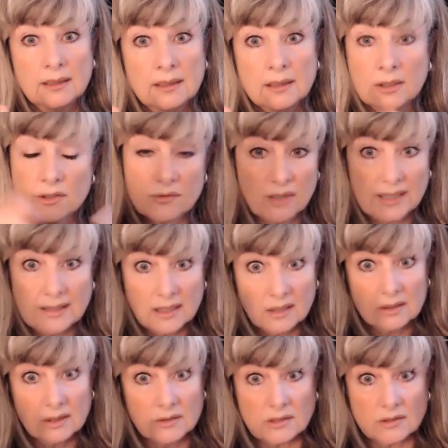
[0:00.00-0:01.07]
because right now
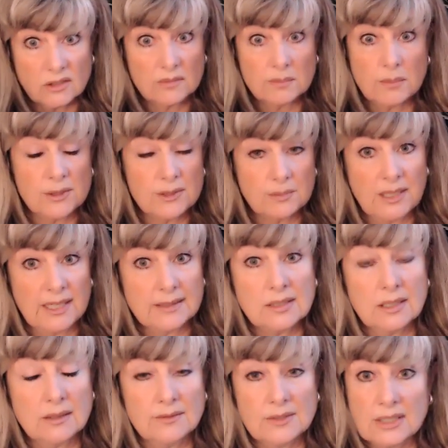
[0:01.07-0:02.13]
there's just
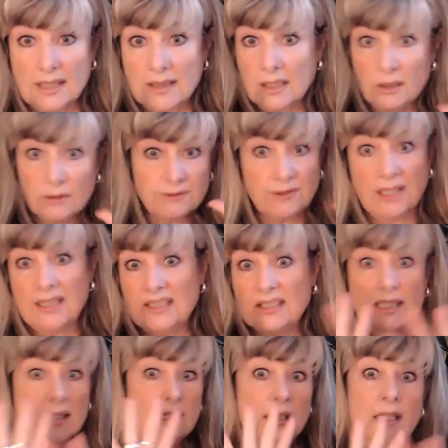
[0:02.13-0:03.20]
perspectives, and they're
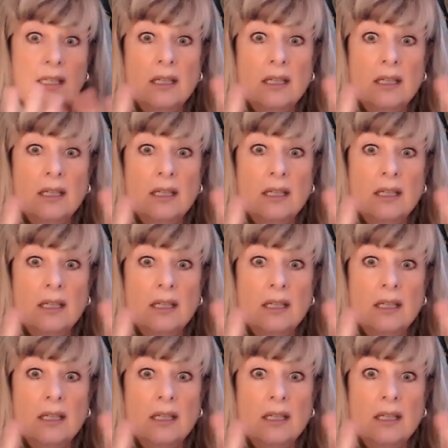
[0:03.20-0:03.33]
fighting